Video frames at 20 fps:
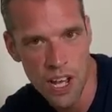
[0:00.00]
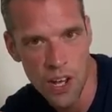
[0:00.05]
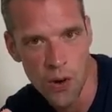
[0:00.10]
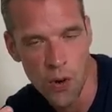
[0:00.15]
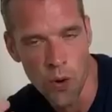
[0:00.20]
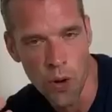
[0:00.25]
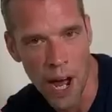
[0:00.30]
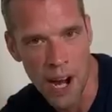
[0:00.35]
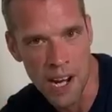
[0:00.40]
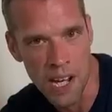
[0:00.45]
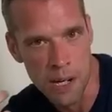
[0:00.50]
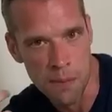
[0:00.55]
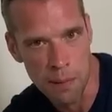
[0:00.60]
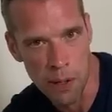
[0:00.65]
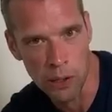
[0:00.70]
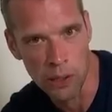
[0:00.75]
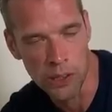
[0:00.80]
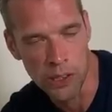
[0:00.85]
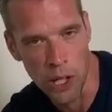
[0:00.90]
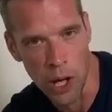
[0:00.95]
organic
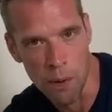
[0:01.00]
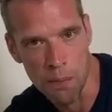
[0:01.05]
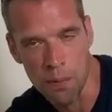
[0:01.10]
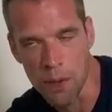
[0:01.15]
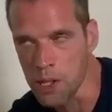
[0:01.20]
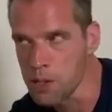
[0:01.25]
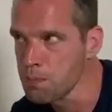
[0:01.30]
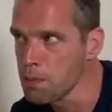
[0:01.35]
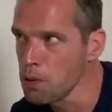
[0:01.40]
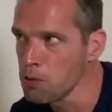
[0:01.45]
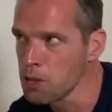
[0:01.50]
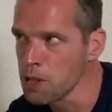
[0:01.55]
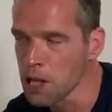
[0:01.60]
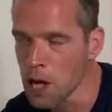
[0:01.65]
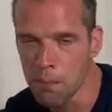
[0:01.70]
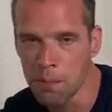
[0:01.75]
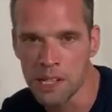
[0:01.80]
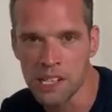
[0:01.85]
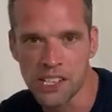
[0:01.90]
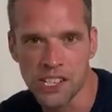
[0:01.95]
buildup that's building
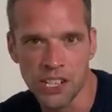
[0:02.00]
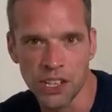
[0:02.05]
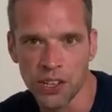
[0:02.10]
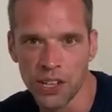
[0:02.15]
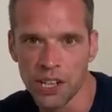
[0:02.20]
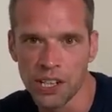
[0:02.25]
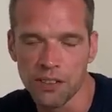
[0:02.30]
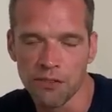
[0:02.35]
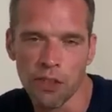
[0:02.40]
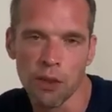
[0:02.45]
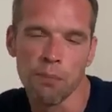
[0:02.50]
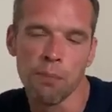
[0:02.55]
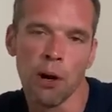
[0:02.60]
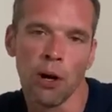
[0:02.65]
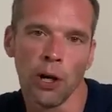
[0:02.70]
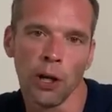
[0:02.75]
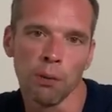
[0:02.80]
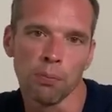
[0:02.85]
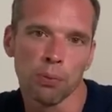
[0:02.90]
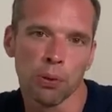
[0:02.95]
up inside of the
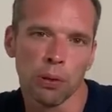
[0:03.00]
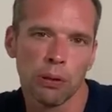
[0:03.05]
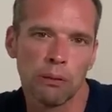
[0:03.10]
pipe.